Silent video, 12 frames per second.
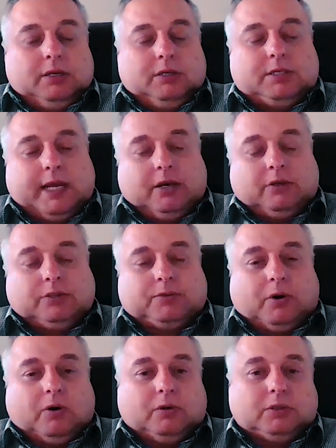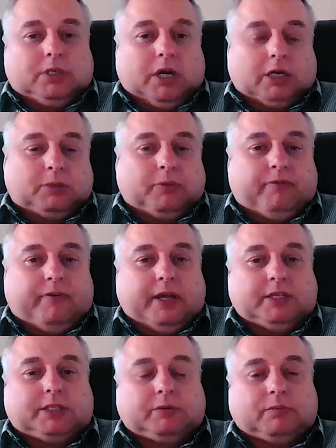sales roles, customer
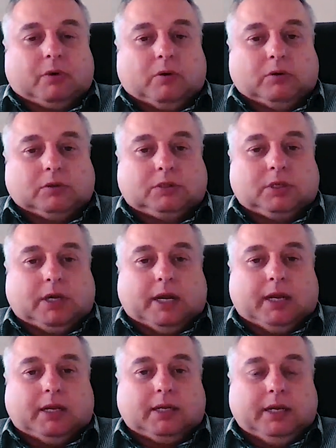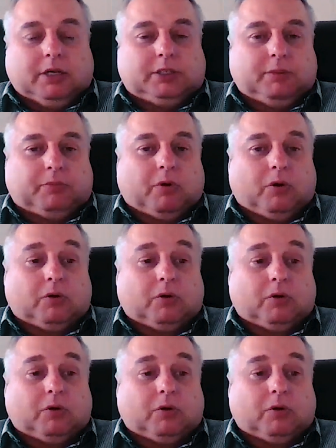facing roles, and in leadership
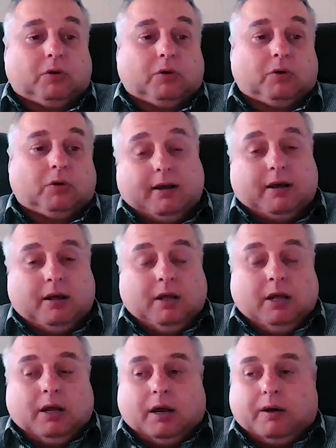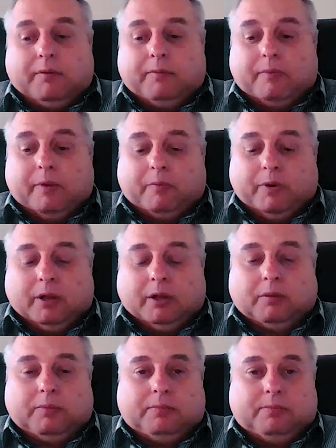roles that had a
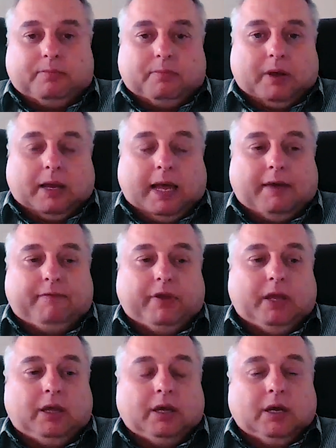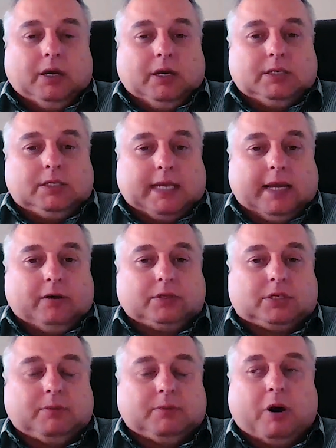real heavy
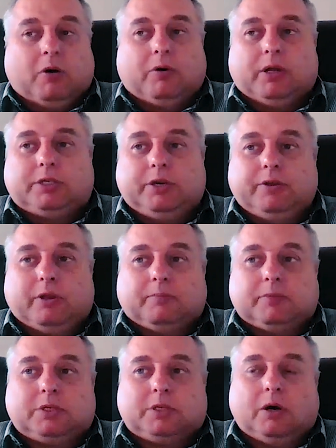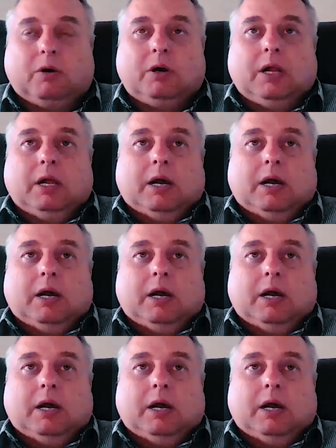sales component to them. So